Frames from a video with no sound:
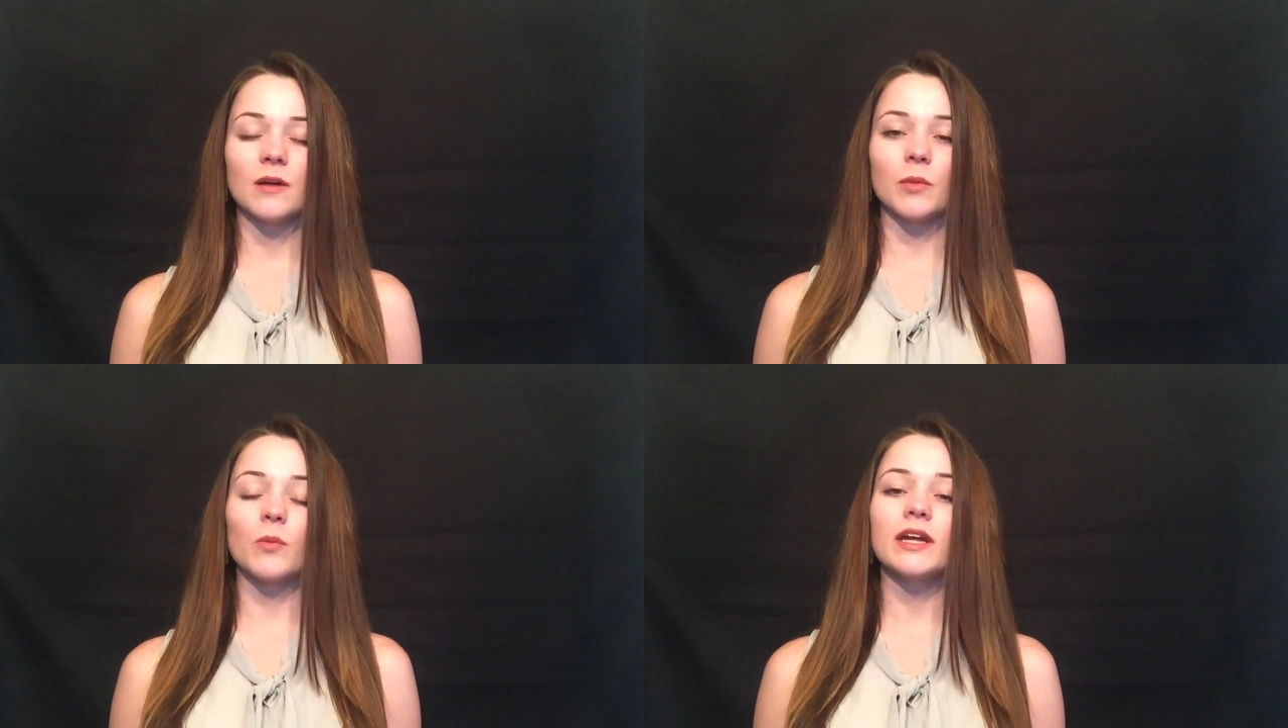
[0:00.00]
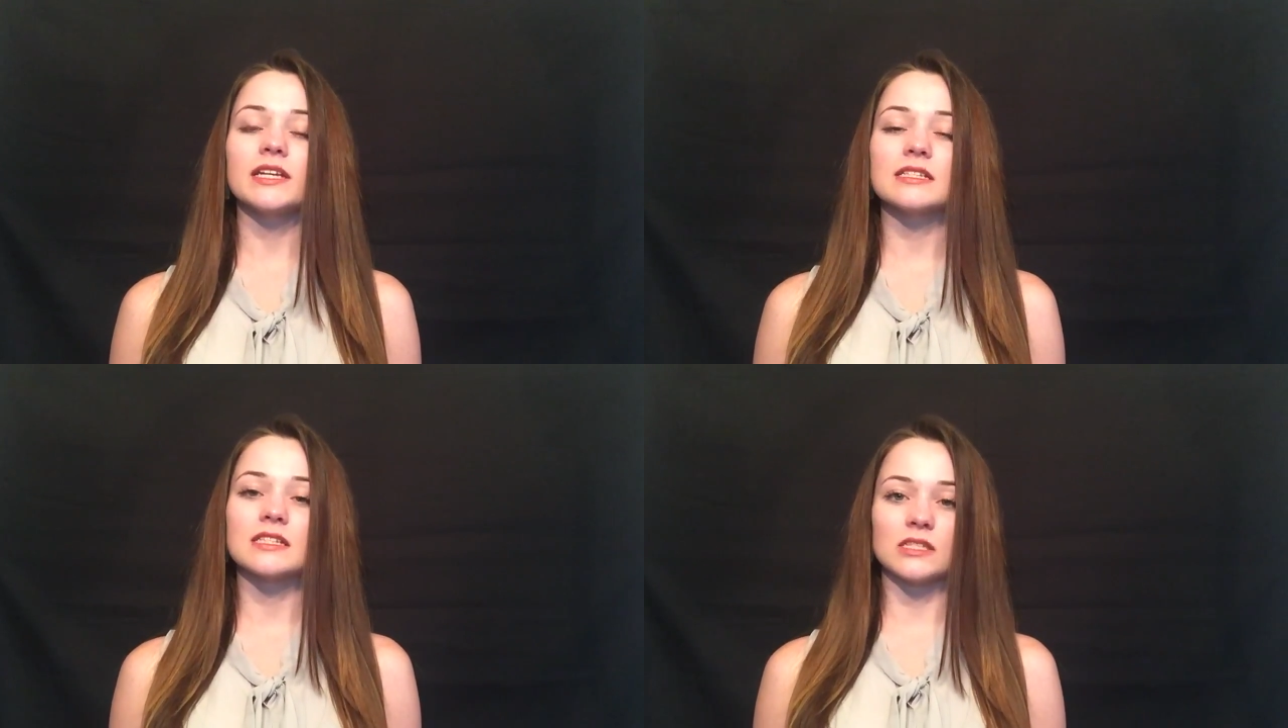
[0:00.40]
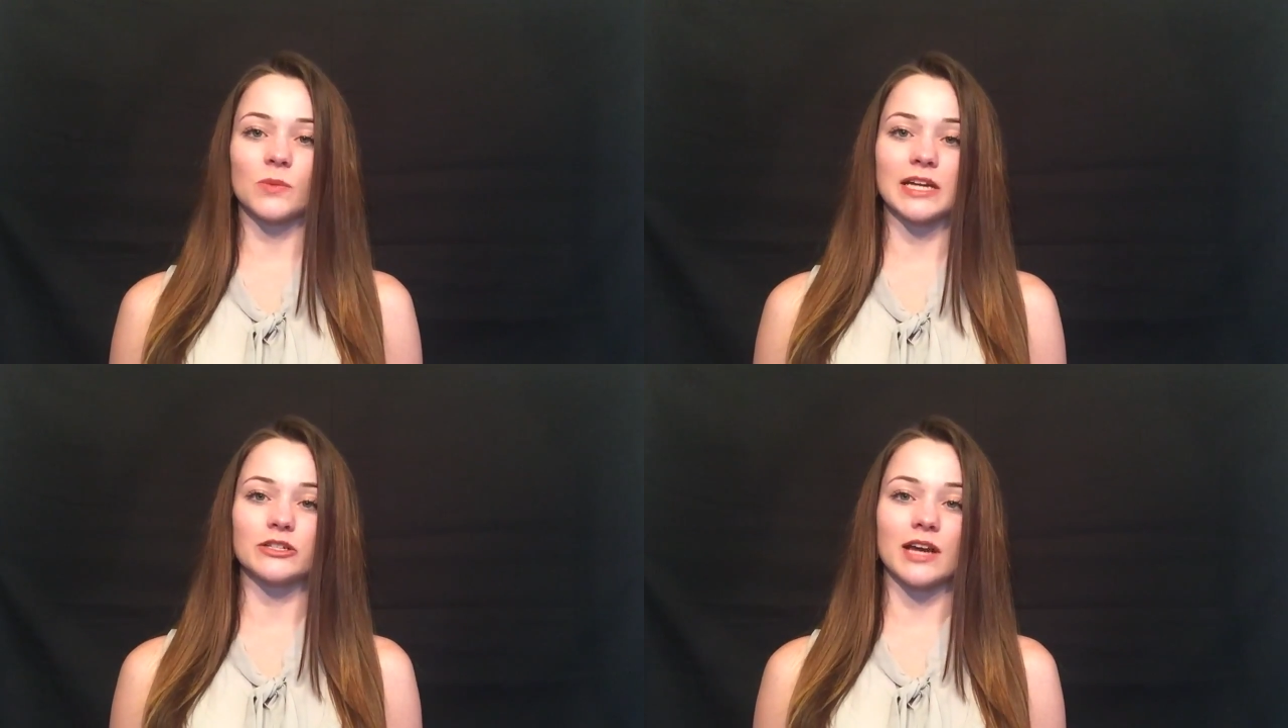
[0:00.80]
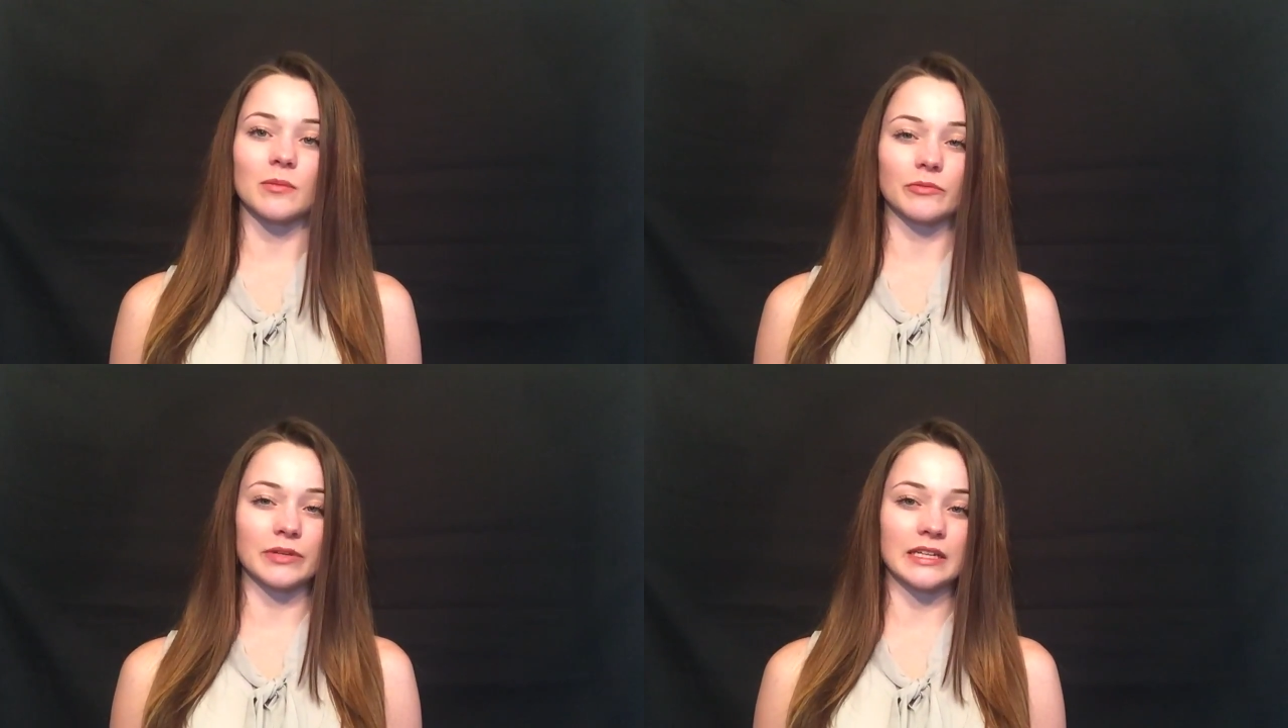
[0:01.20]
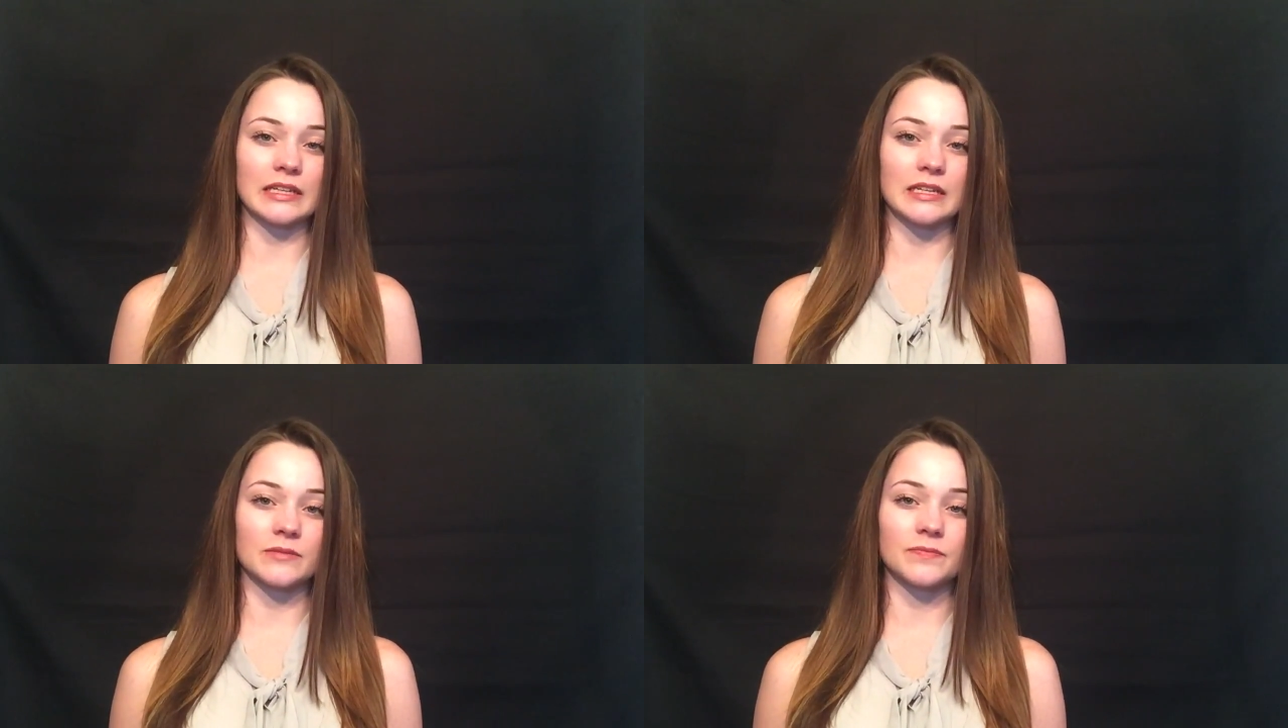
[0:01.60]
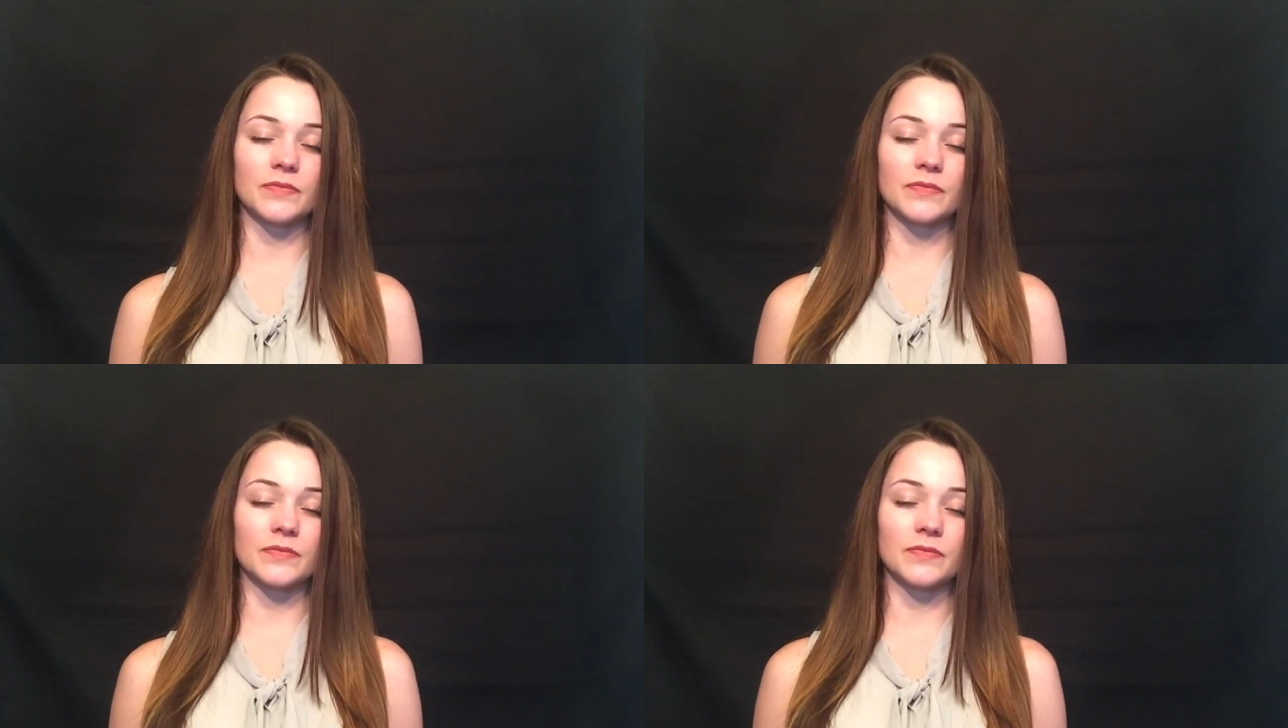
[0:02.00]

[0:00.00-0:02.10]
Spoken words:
But what is this wage gap really?